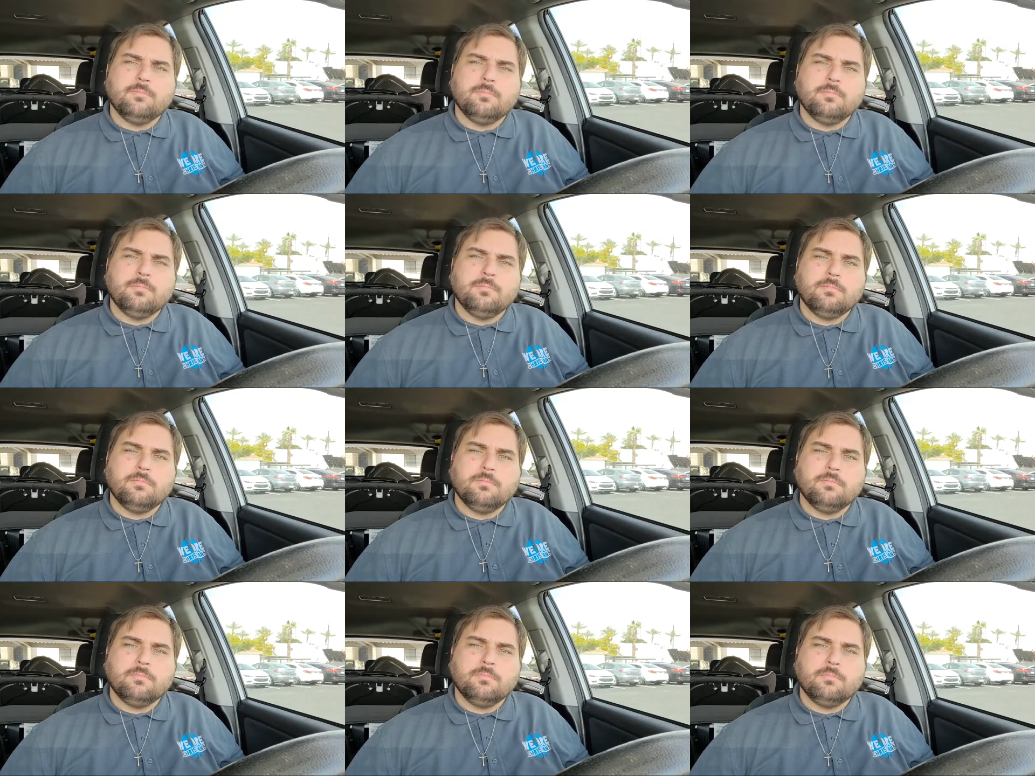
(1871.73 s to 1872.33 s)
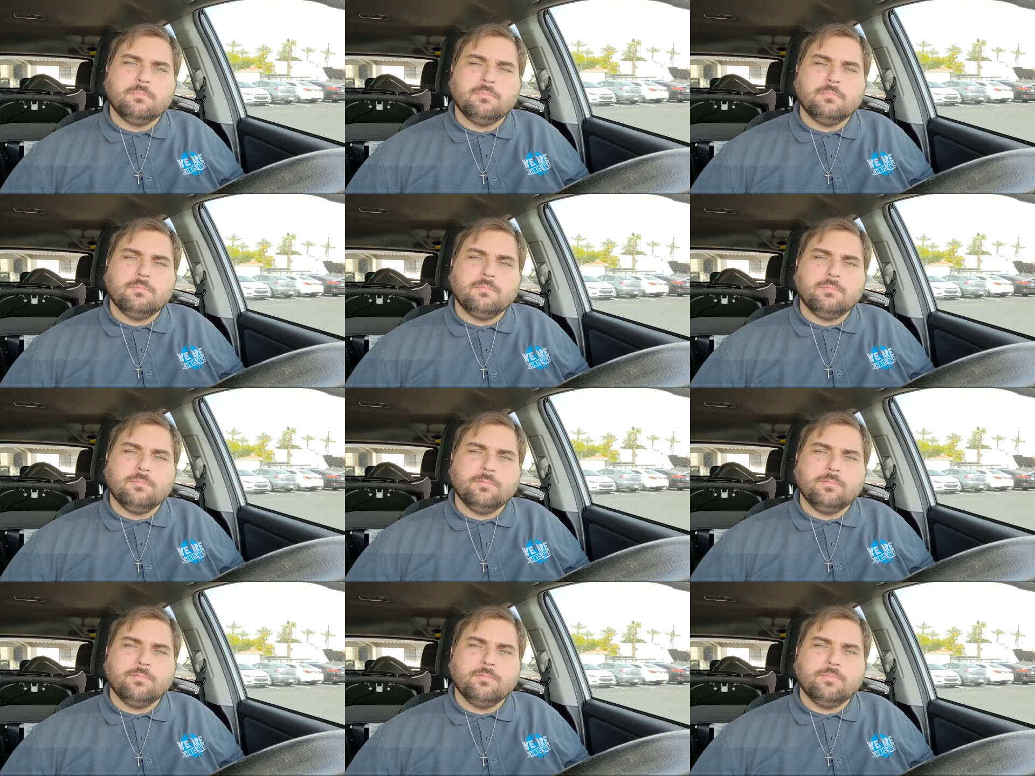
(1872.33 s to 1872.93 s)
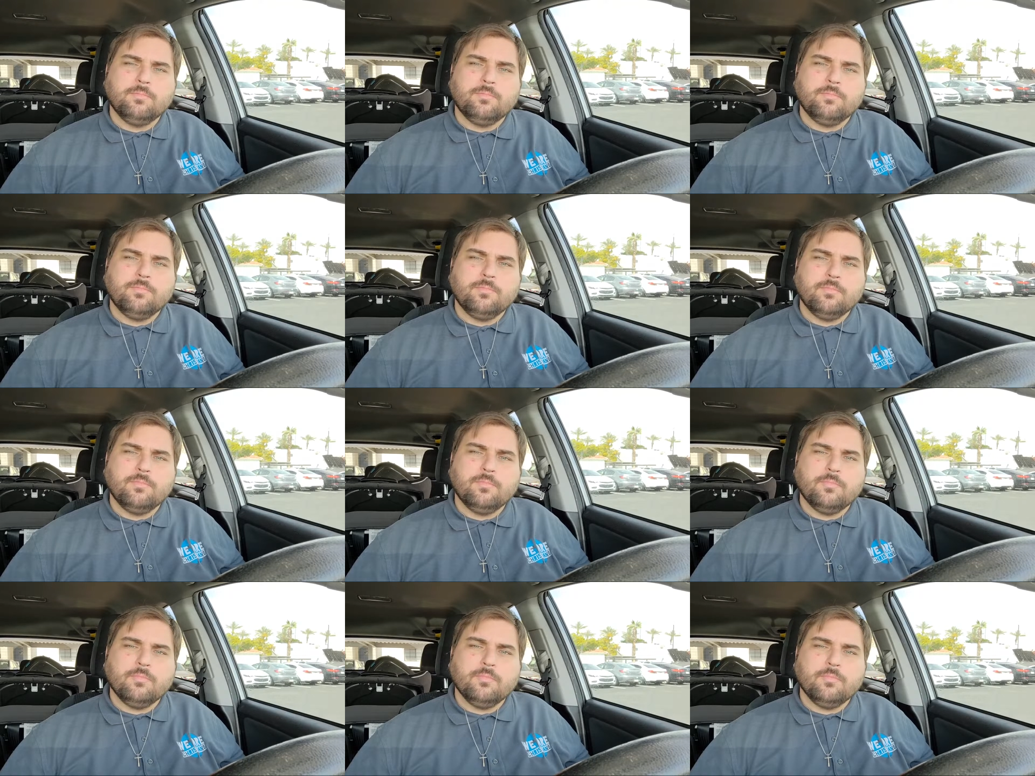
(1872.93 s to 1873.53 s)

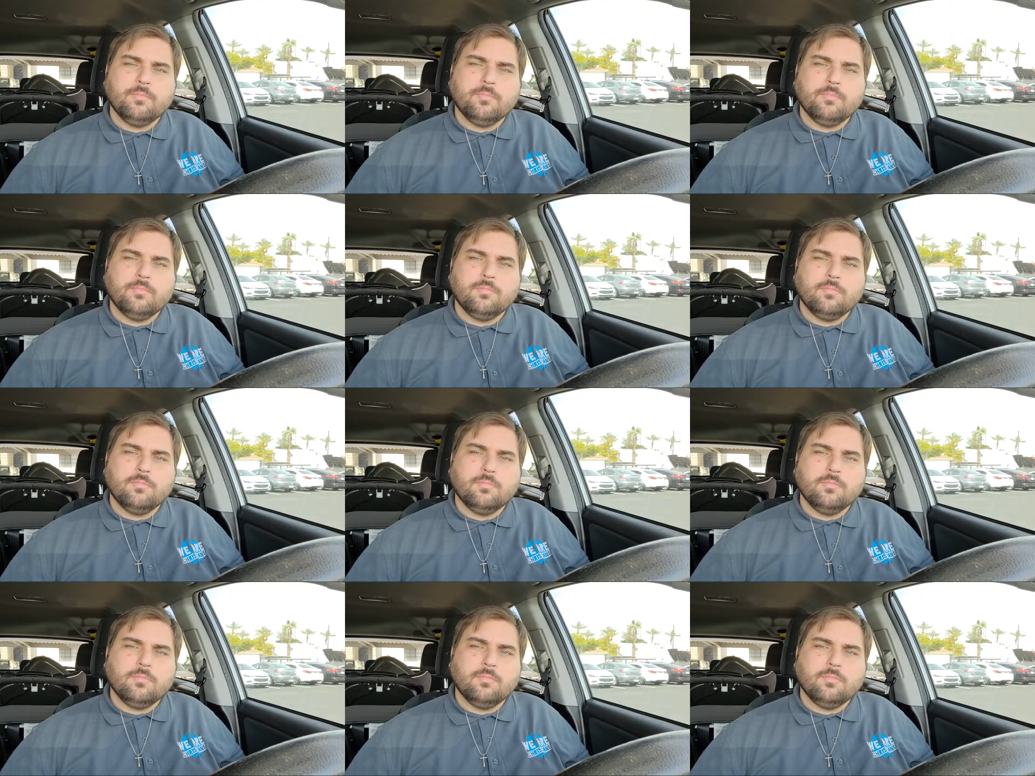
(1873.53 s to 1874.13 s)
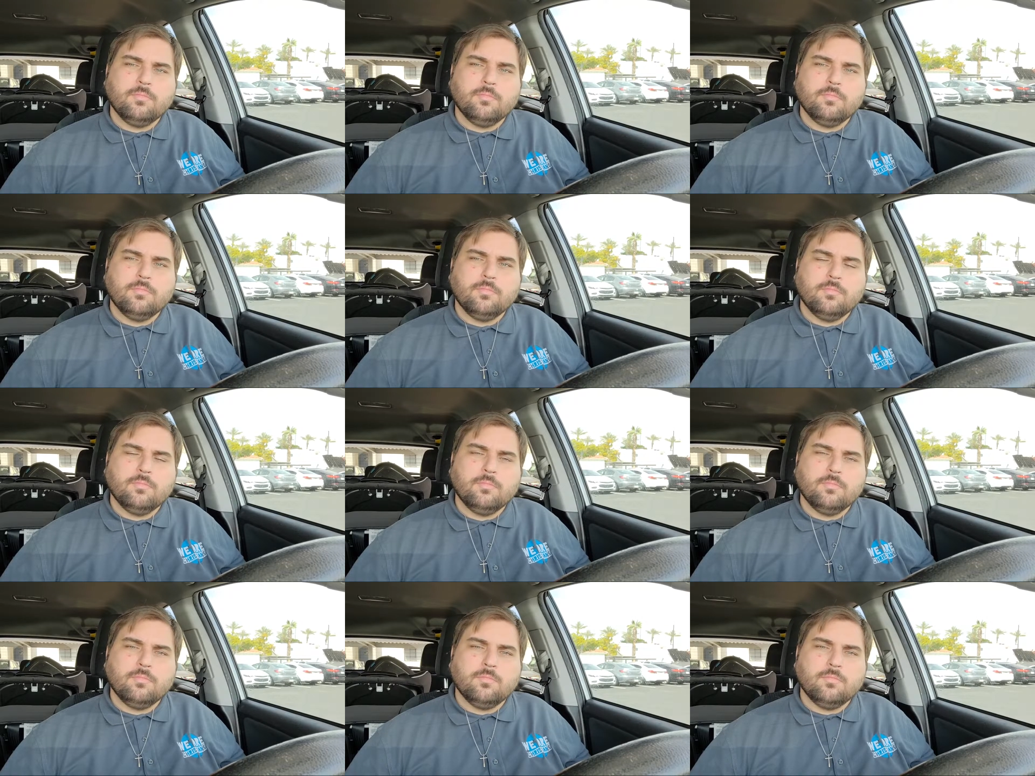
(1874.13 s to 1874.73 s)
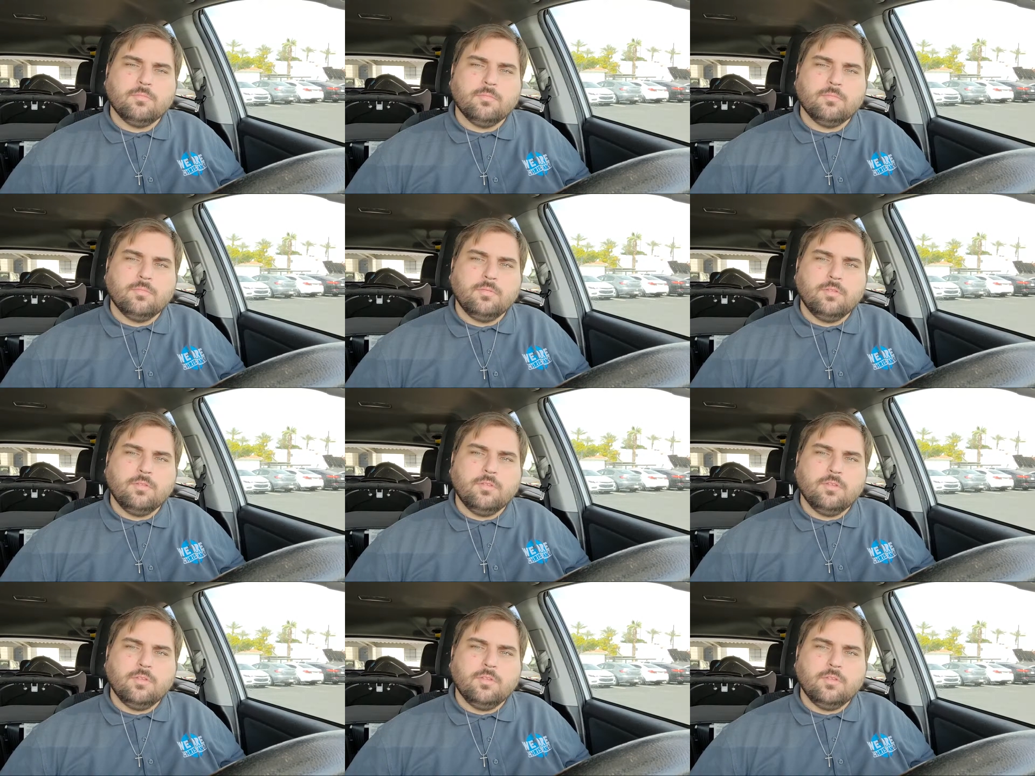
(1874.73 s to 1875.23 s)
Nobody speaks.